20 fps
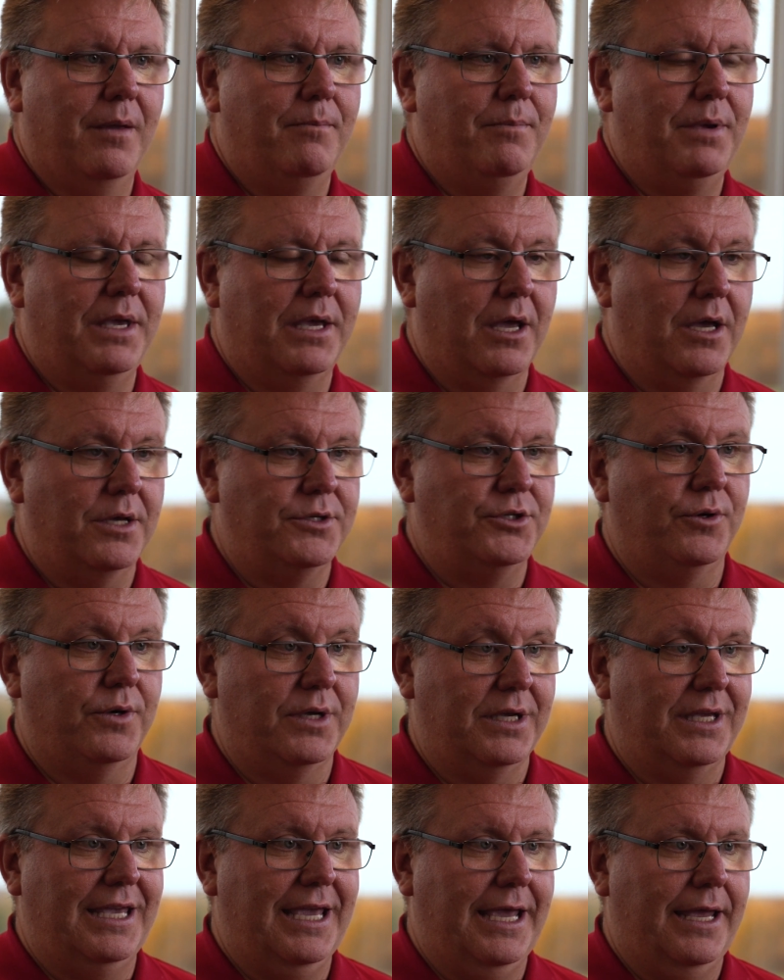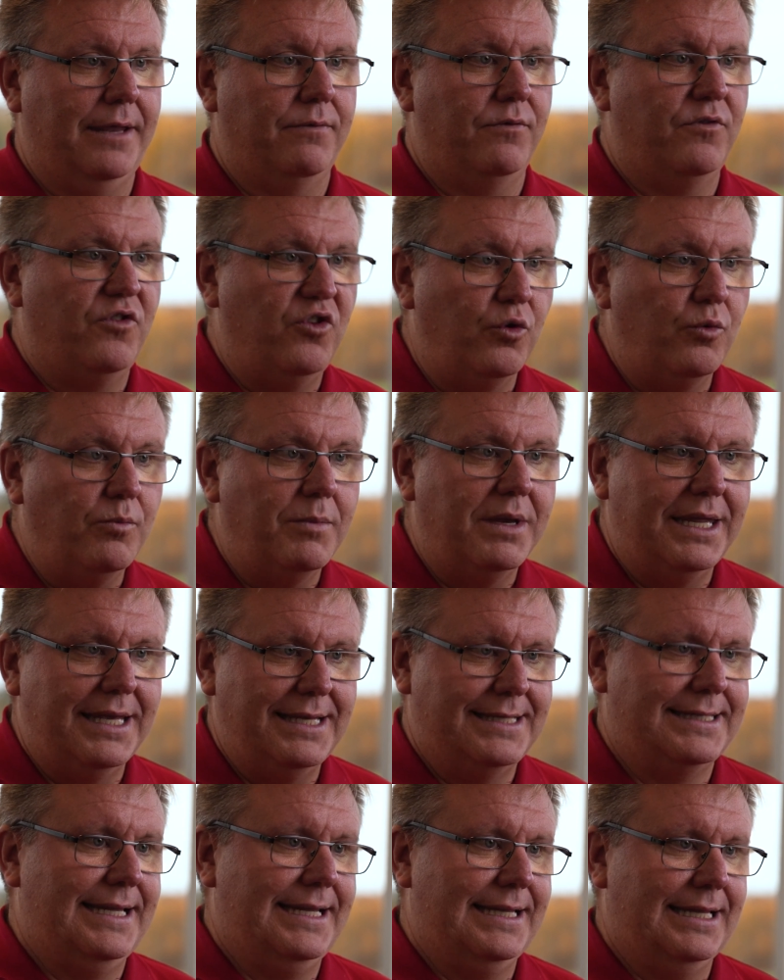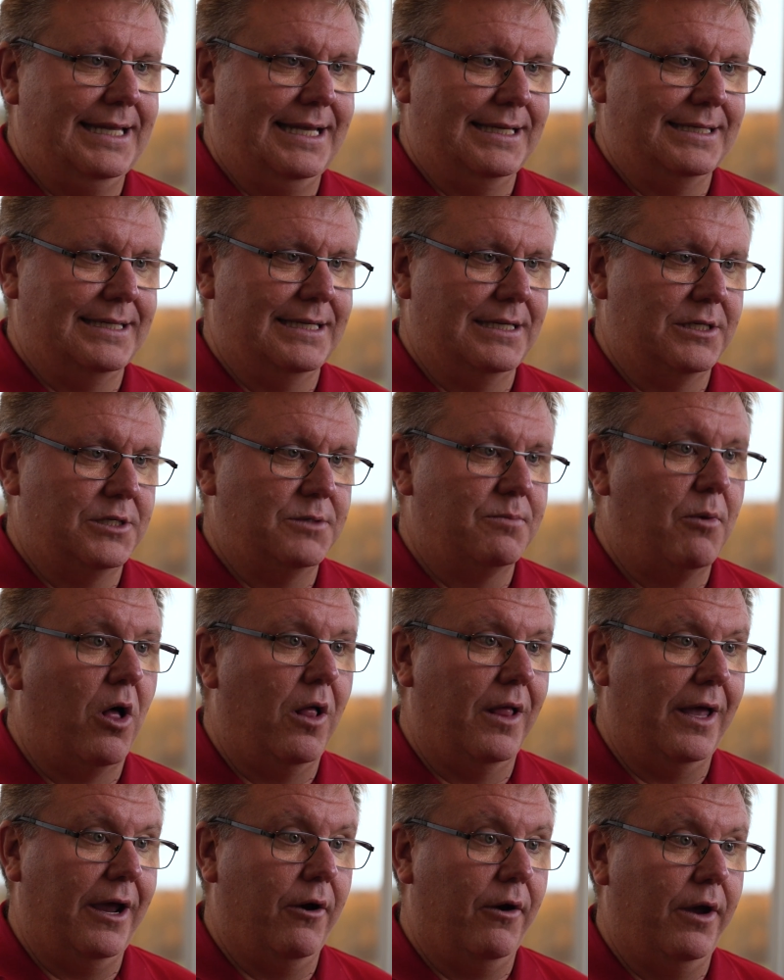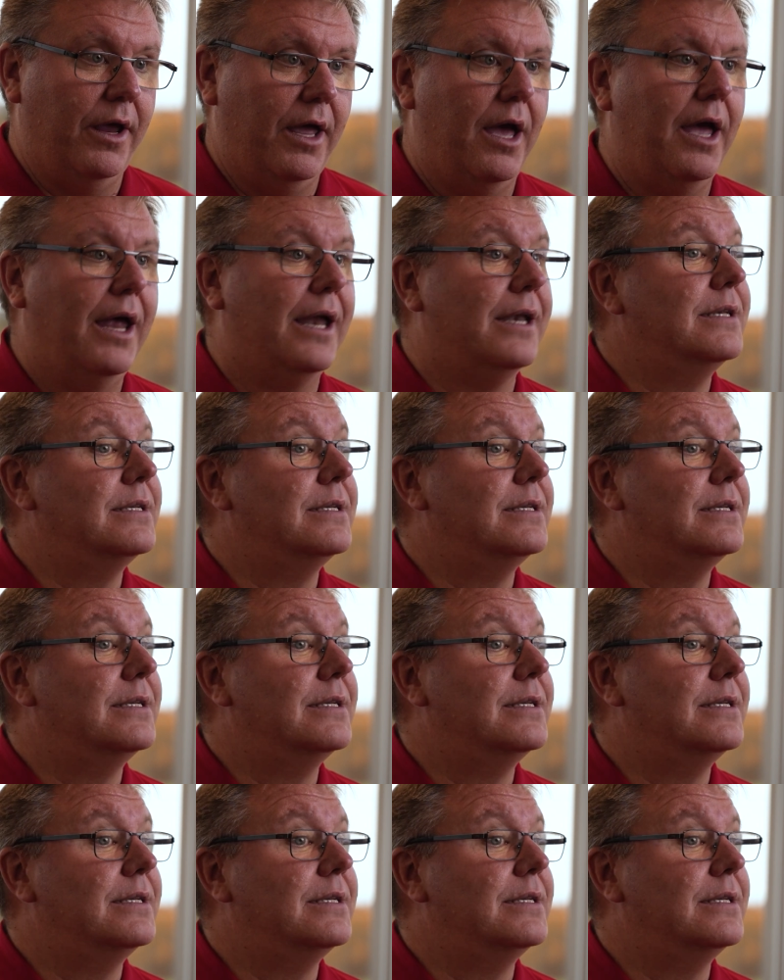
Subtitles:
because you can get too many seedlings in a small area and